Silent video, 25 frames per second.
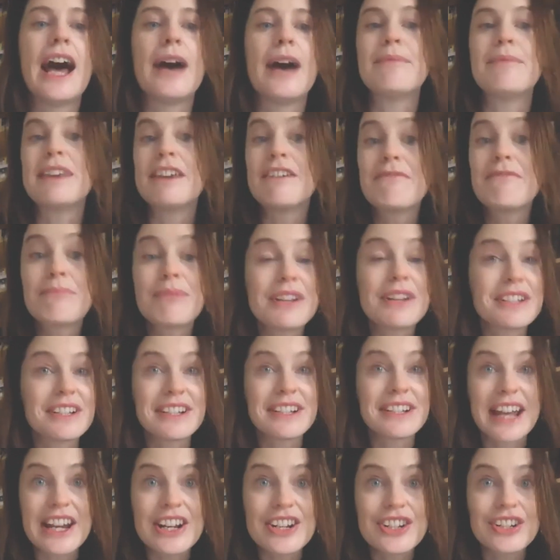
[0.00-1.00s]
give
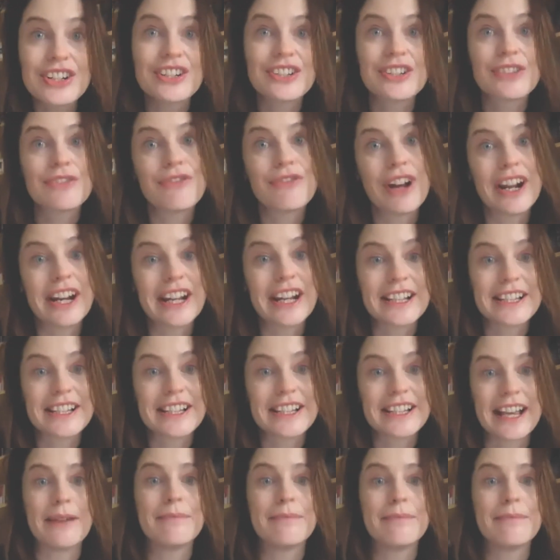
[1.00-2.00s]
presentations and write
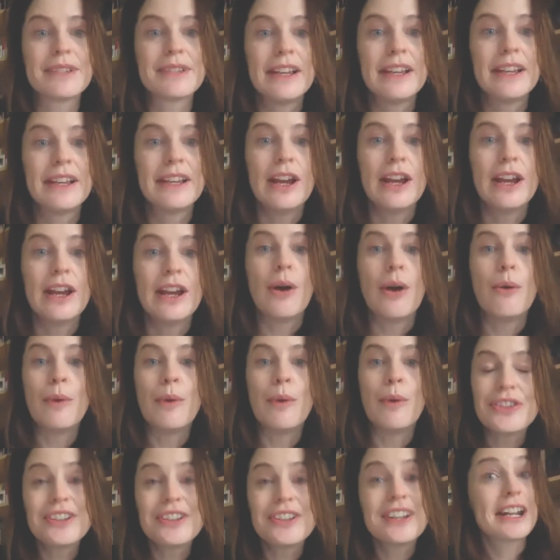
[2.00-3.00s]
exams.
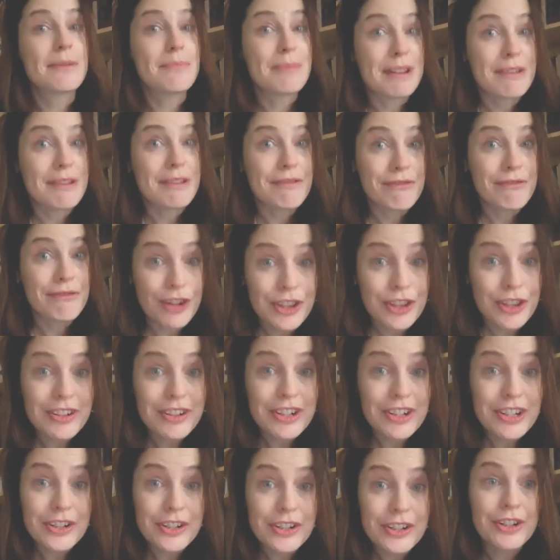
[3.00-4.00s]
Once you get a bit further
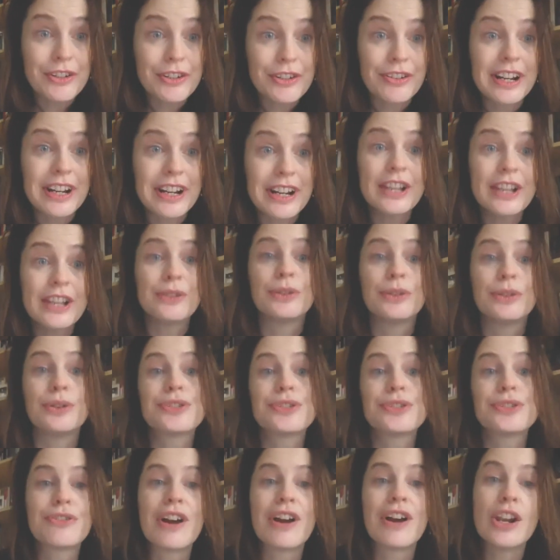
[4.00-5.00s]
into your degree, you'll
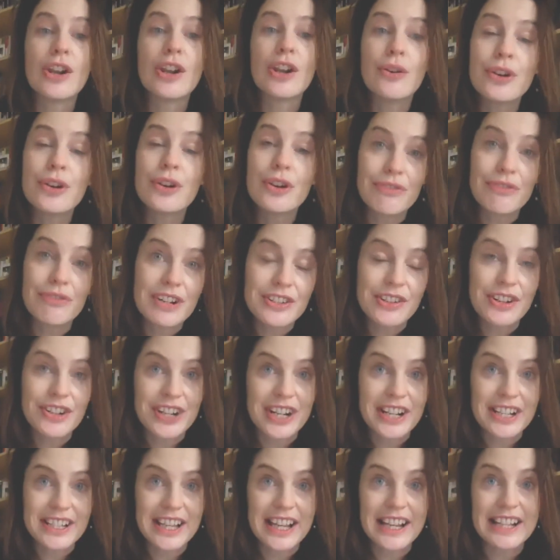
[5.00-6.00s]
also write longer
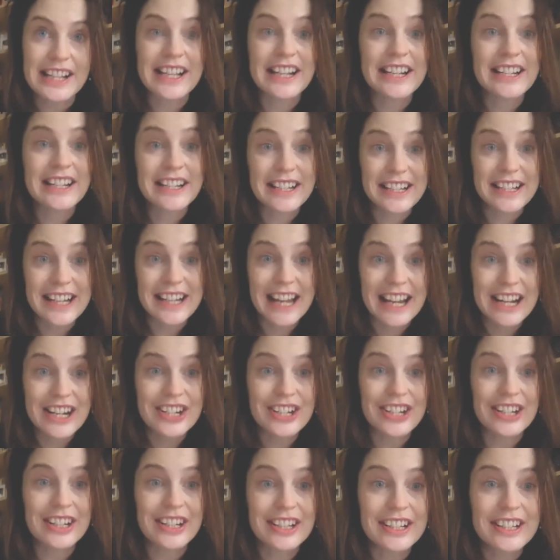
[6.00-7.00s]
research essays and
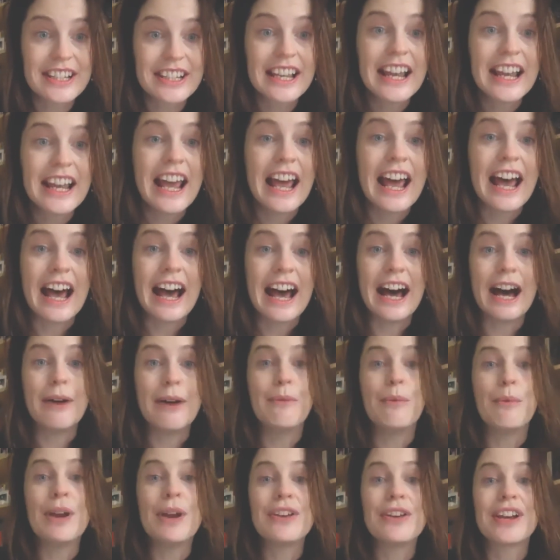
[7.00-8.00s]
dissertations,
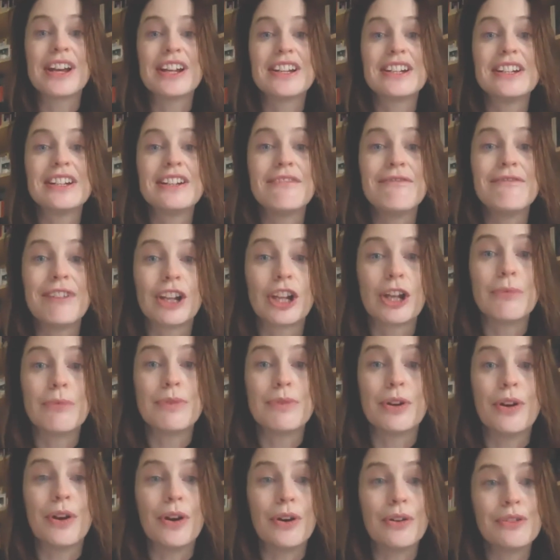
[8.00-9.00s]
where you get to develop
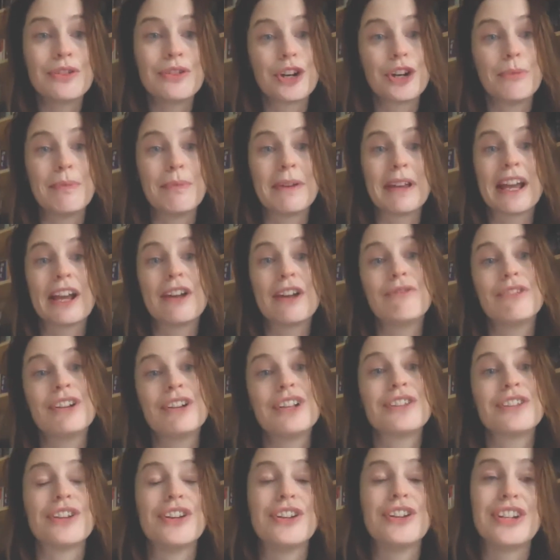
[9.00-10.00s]
your own topic and
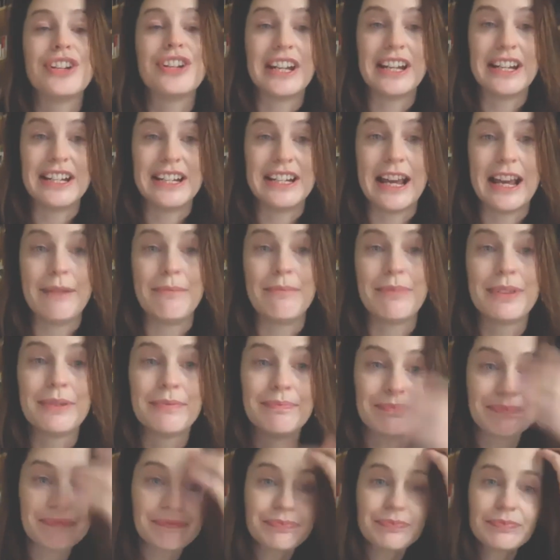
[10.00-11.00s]
research it in depth.
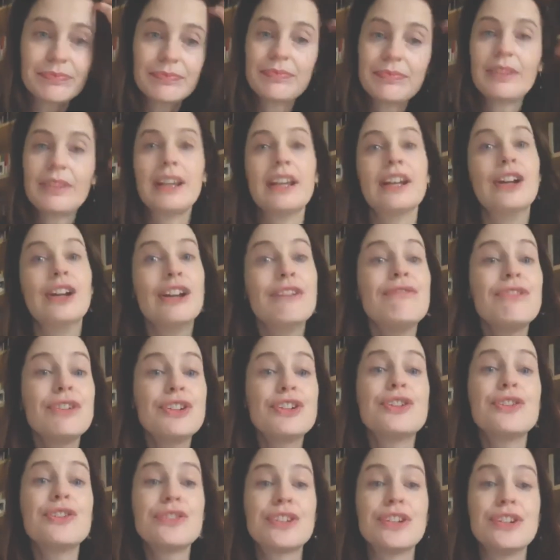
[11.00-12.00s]
And if you
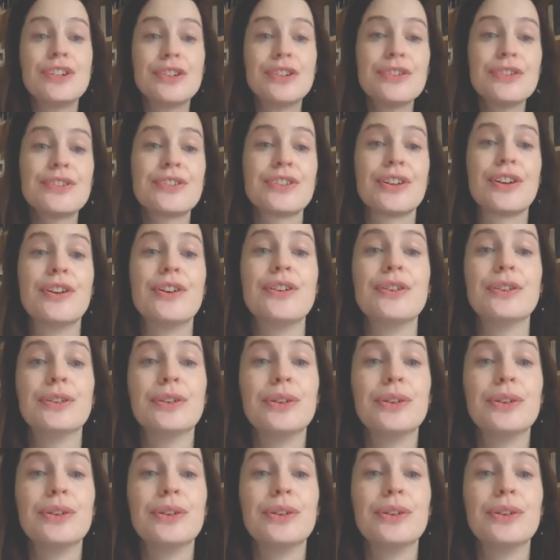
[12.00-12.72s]
choose to do so, you'll